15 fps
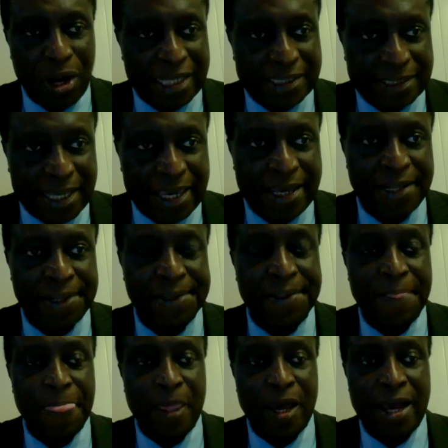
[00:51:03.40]
scale.
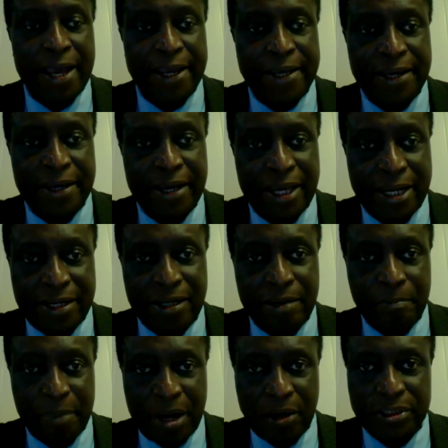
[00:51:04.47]
I heard
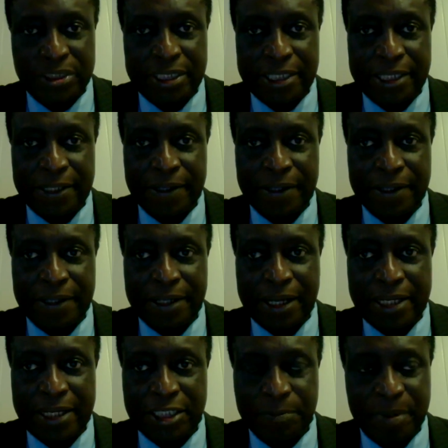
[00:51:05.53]
about
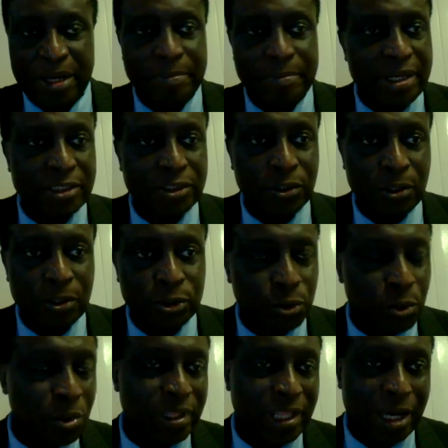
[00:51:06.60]
an experiment or
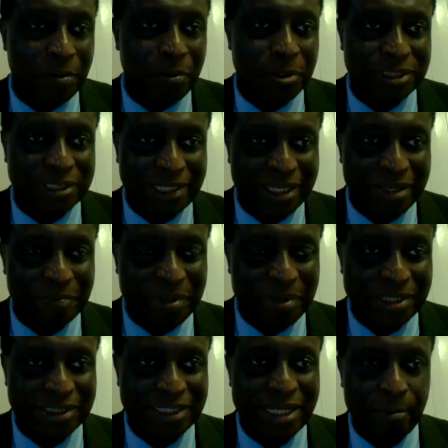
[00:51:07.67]
so that was taking
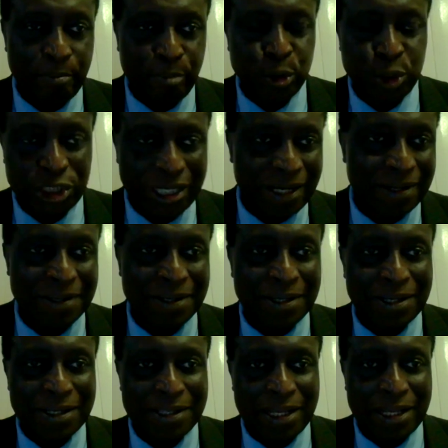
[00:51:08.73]
place in Abuja.
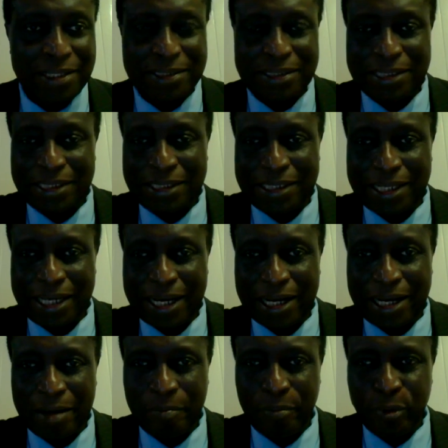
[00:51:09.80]
That is the
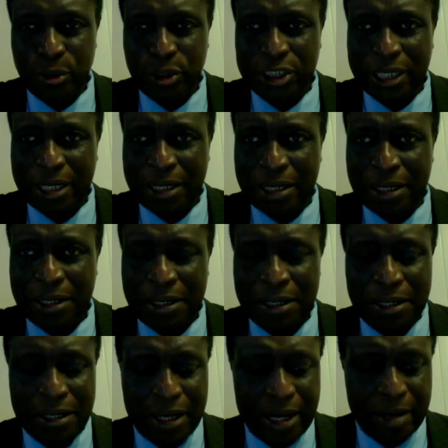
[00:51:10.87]

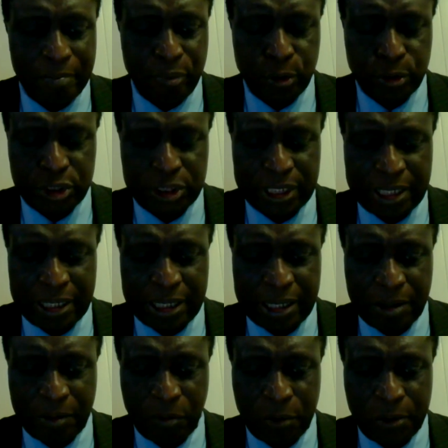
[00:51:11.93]

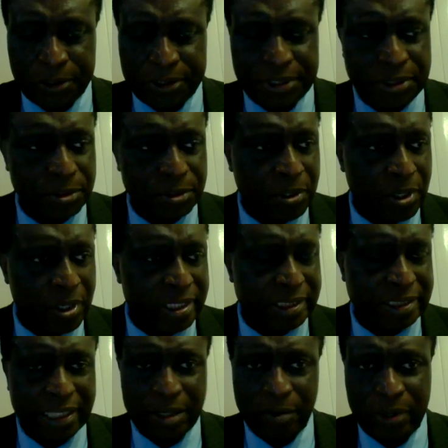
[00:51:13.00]
Abuja, what do you call
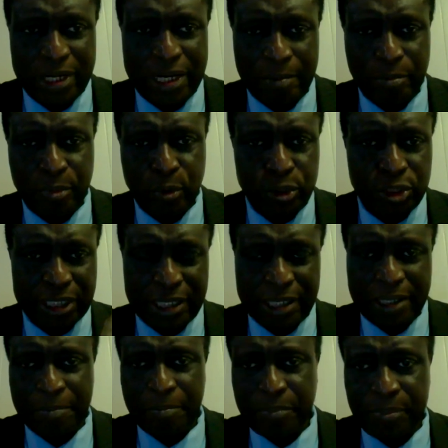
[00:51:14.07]
it? Well,
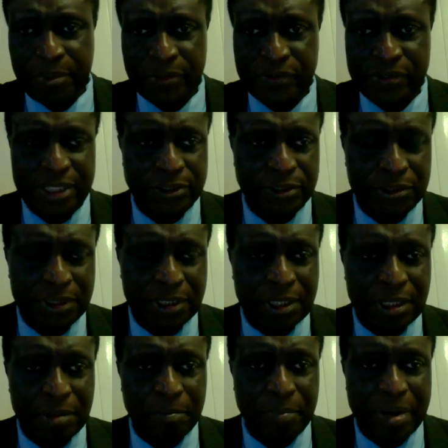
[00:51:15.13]
Abuja Business
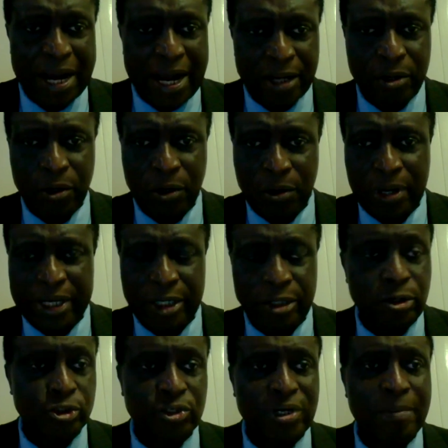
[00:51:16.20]
Park or
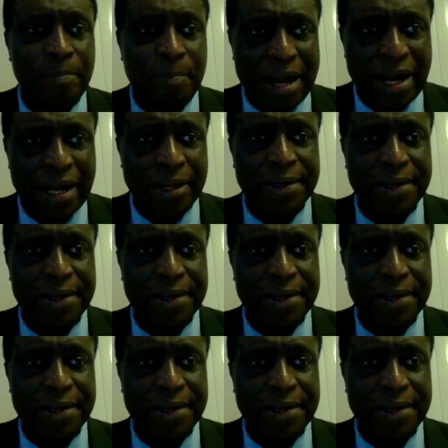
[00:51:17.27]
Industrial Park,